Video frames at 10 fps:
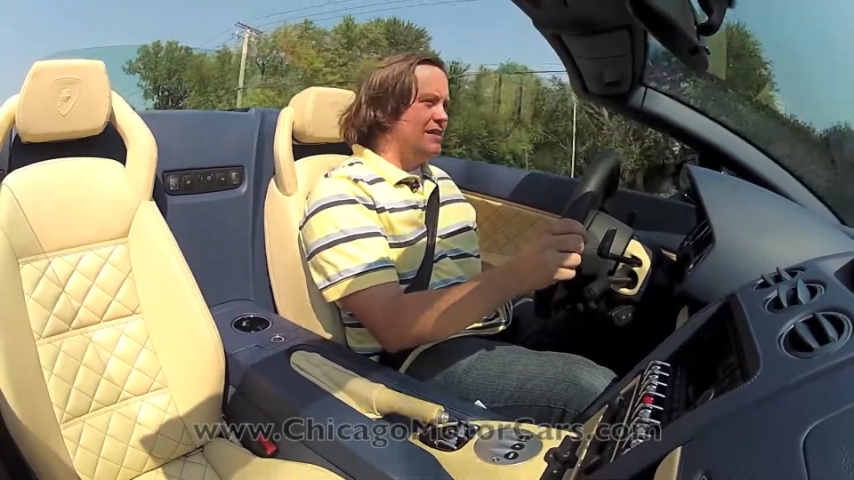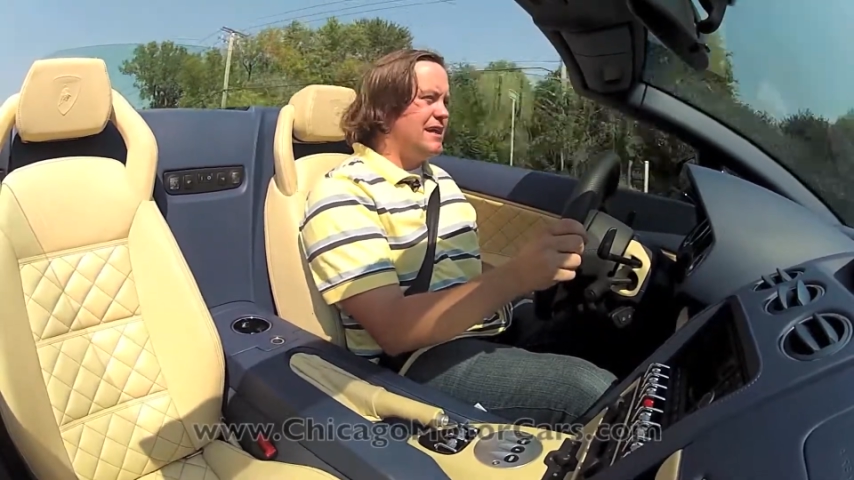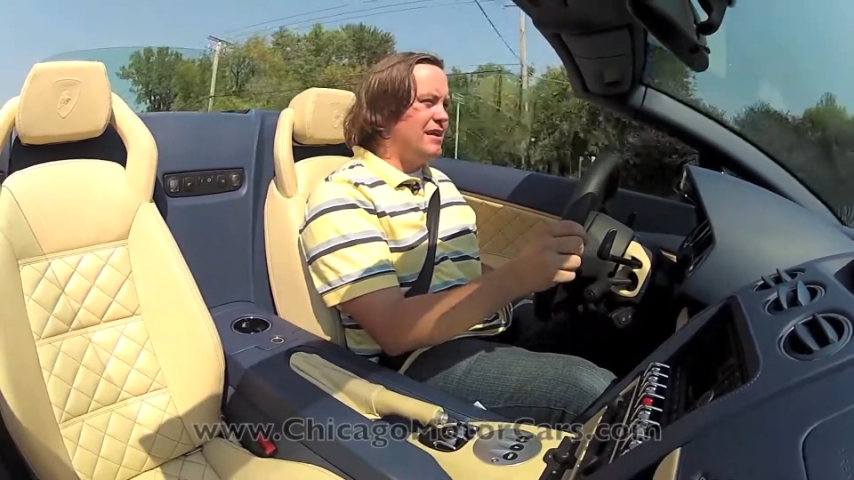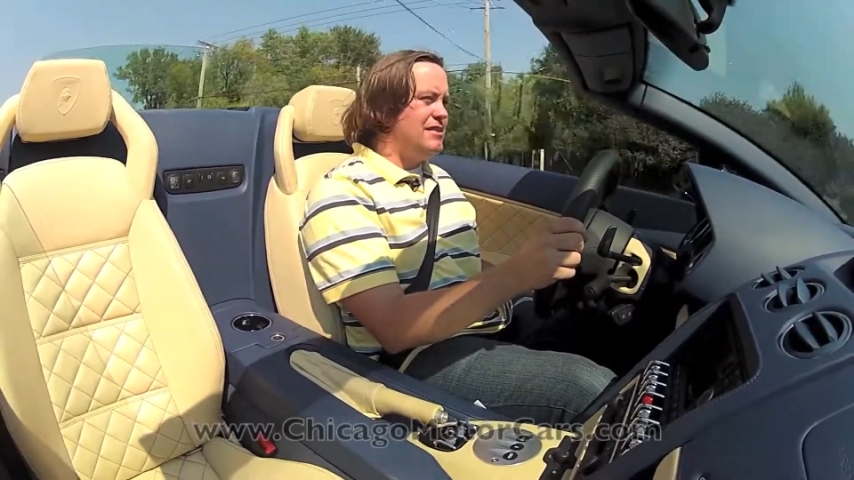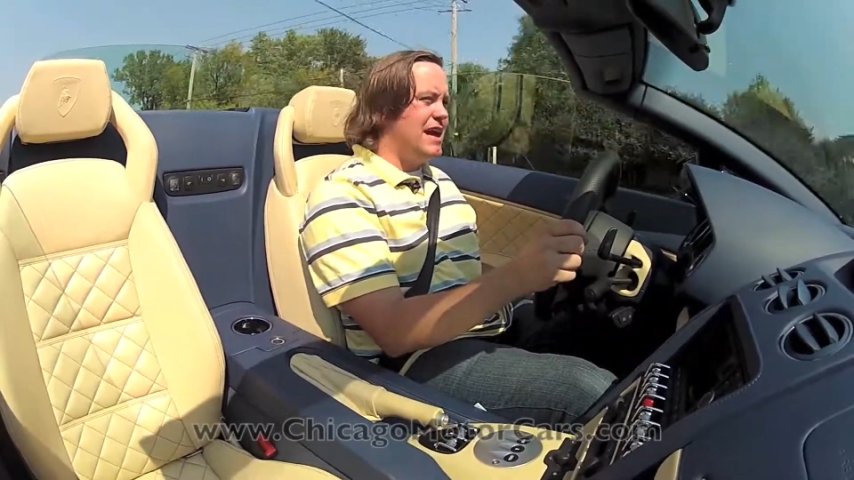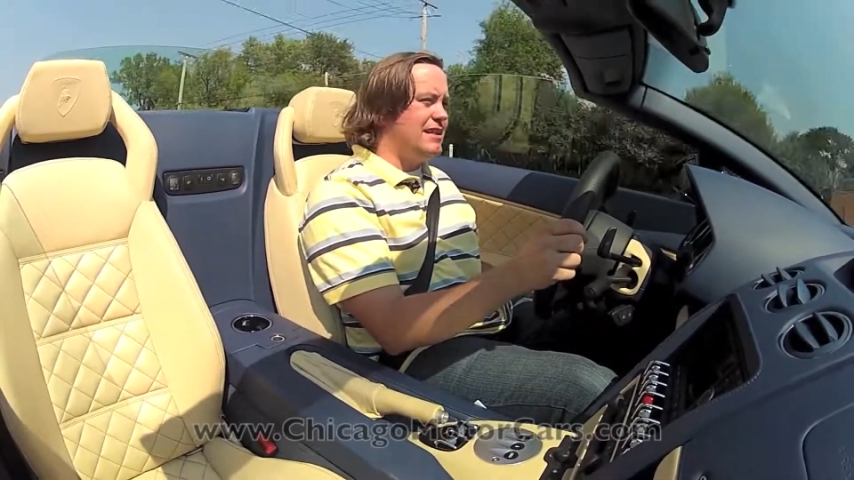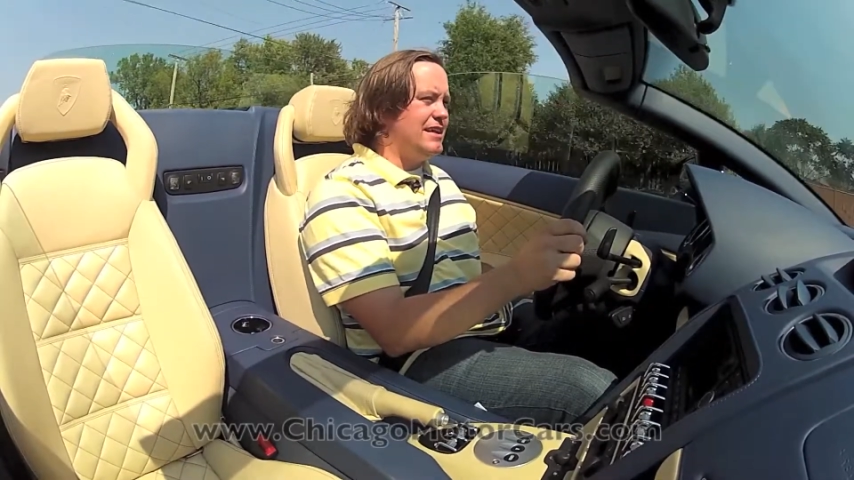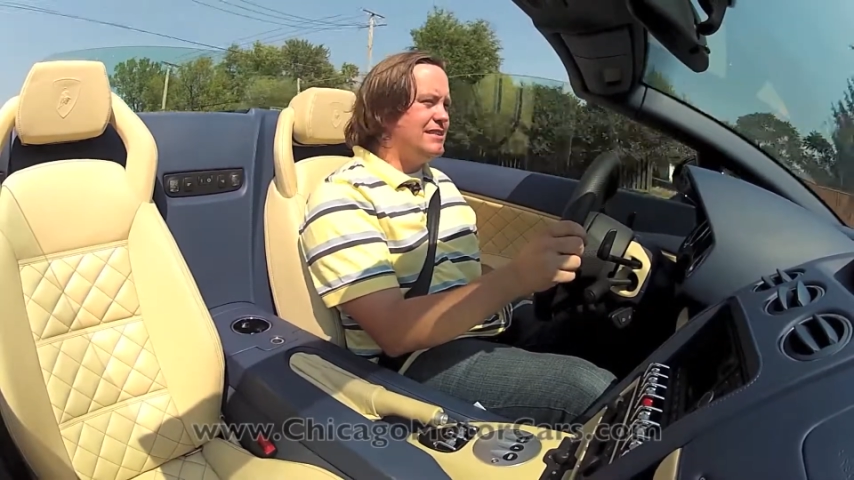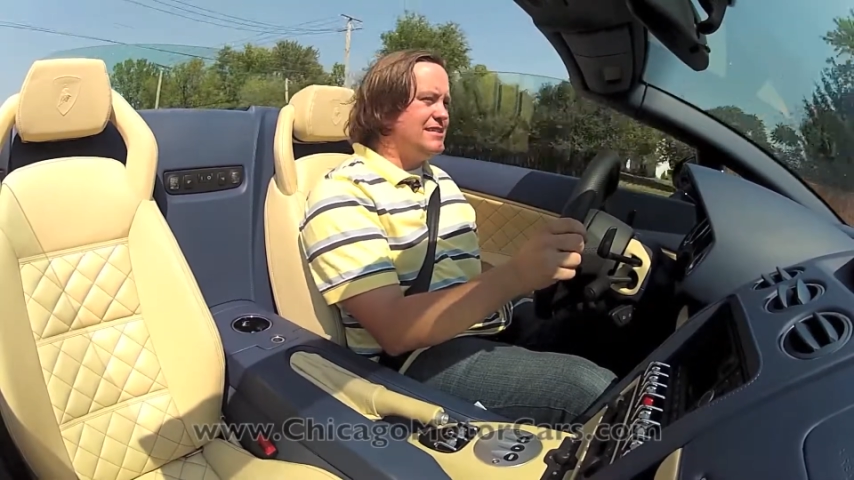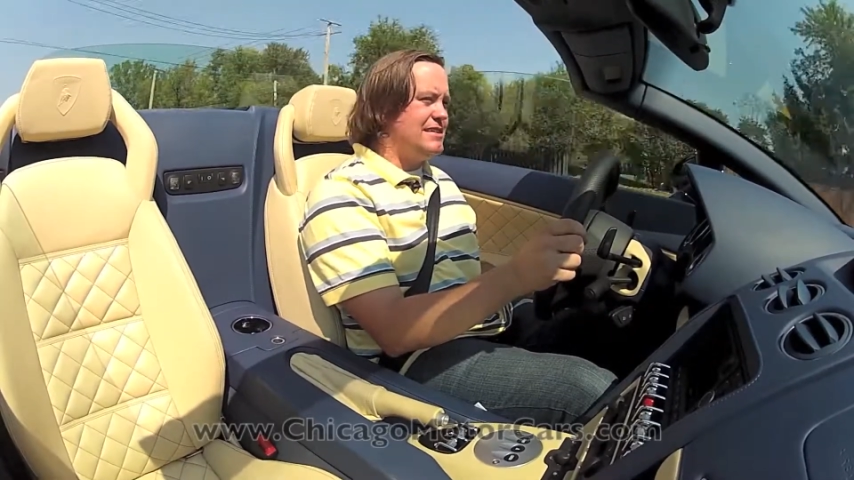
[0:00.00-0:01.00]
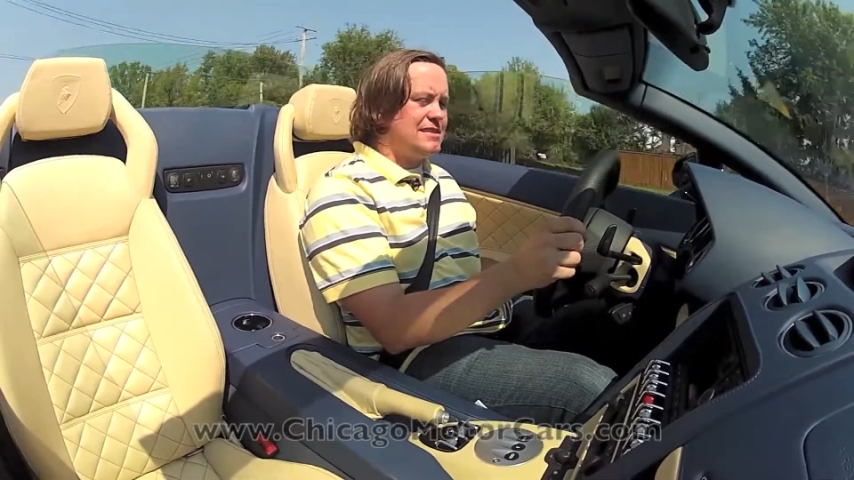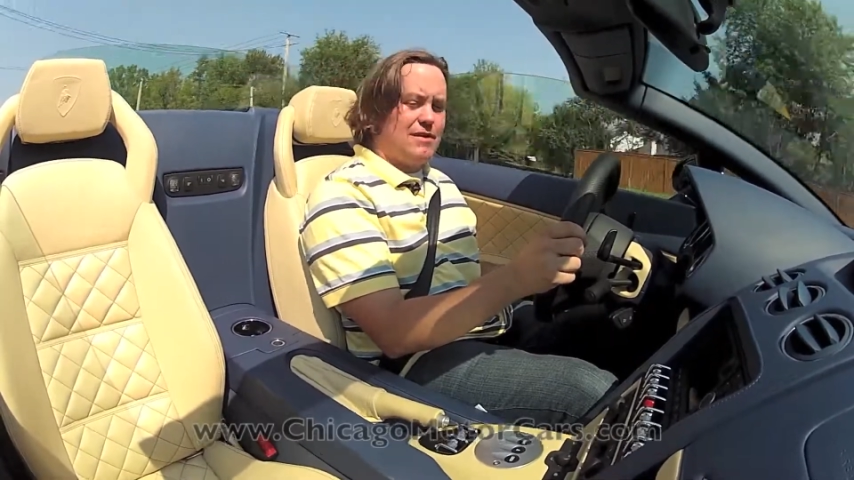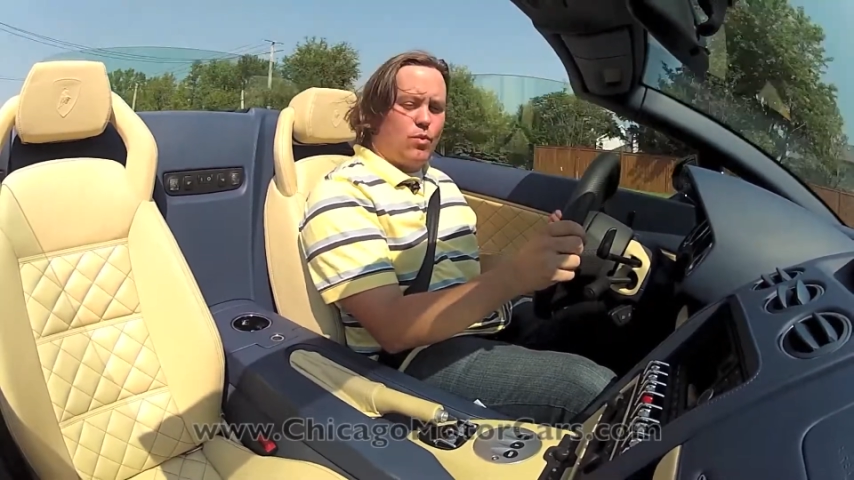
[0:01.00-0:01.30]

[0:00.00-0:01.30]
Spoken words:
not only that, this is a